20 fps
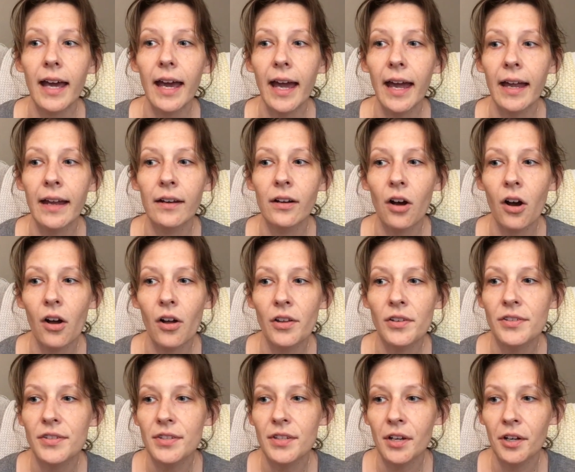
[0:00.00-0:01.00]
and
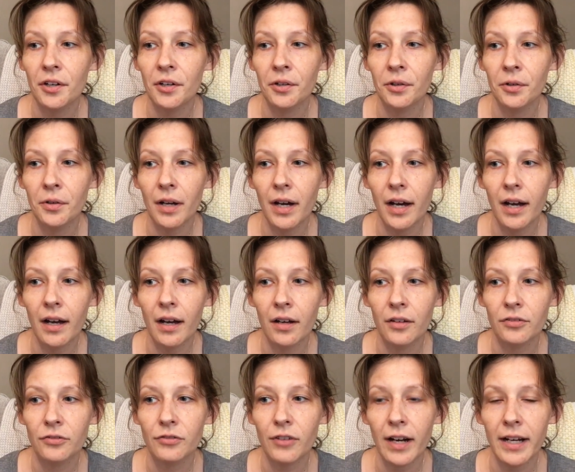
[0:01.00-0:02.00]
also
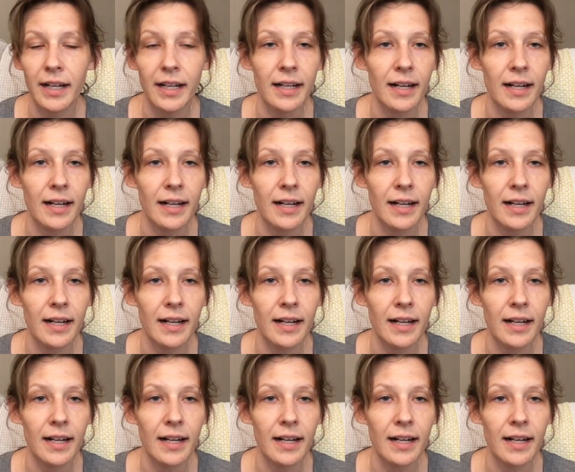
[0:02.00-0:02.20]
Friday